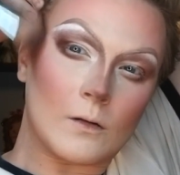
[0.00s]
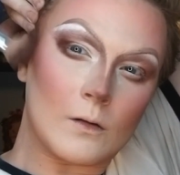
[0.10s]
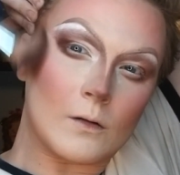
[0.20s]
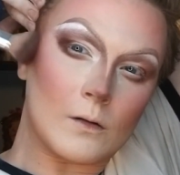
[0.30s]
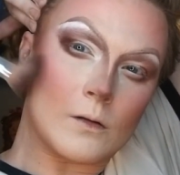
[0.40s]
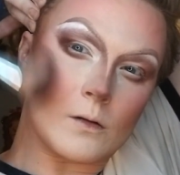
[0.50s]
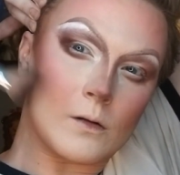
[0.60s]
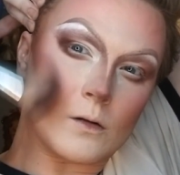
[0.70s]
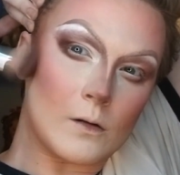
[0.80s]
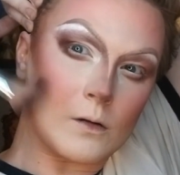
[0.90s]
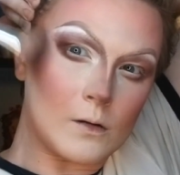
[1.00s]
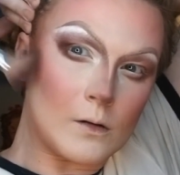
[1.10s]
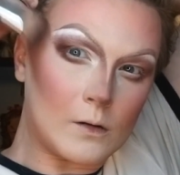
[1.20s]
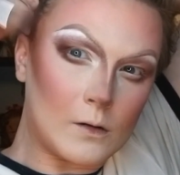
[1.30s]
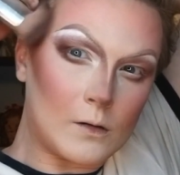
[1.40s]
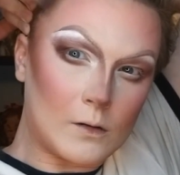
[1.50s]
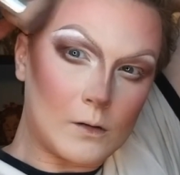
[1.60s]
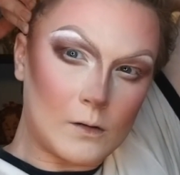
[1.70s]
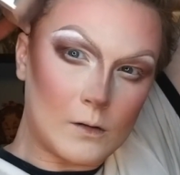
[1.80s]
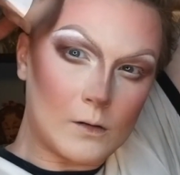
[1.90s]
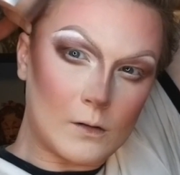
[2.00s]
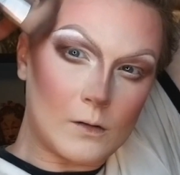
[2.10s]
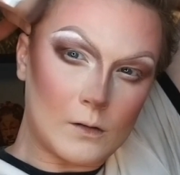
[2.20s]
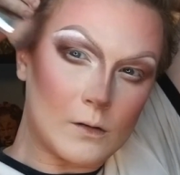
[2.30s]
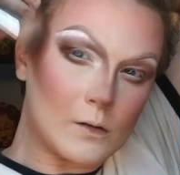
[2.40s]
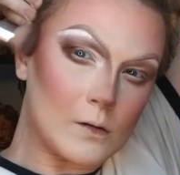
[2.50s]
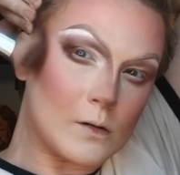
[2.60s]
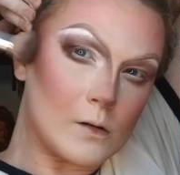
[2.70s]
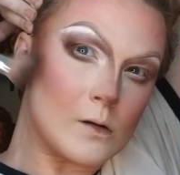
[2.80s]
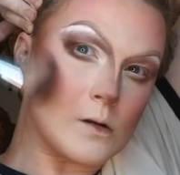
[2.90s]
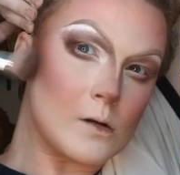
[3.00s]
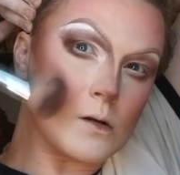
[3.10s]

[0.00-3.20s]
[no speech]